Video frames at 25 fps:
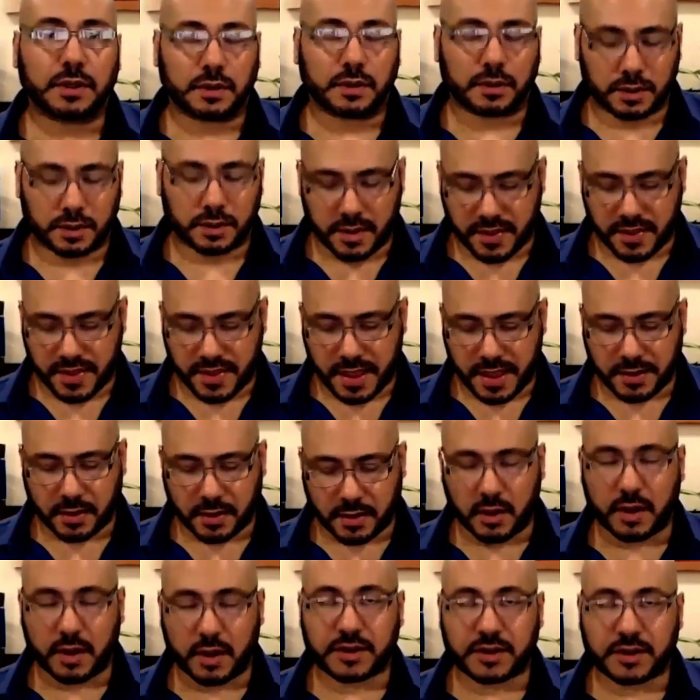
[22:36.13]
then
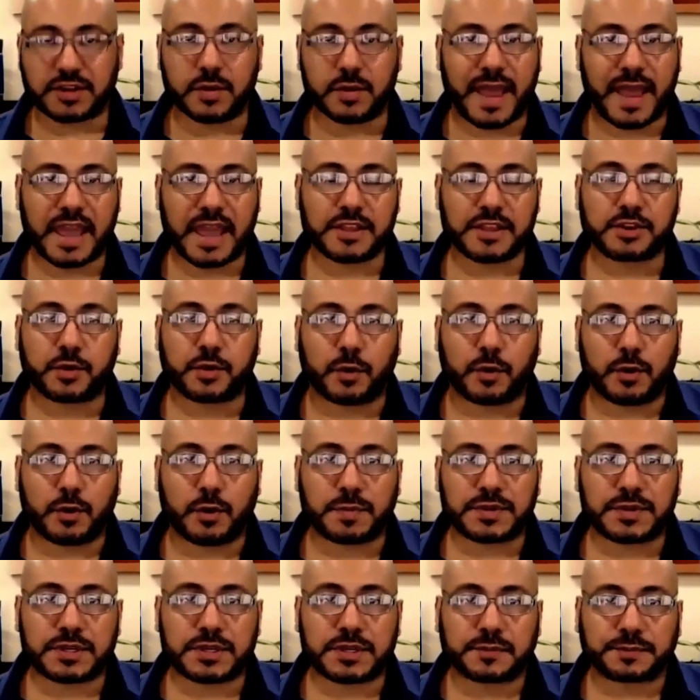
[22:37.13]
look to age
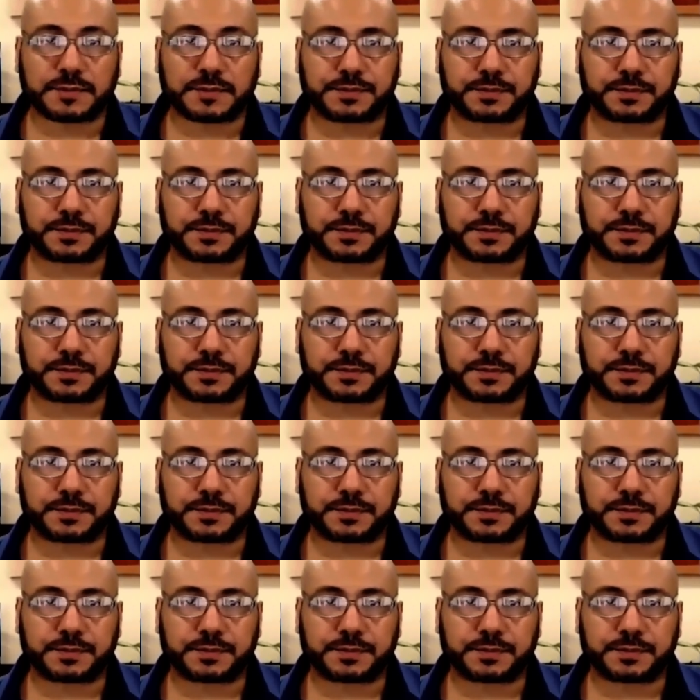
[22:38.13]
groups.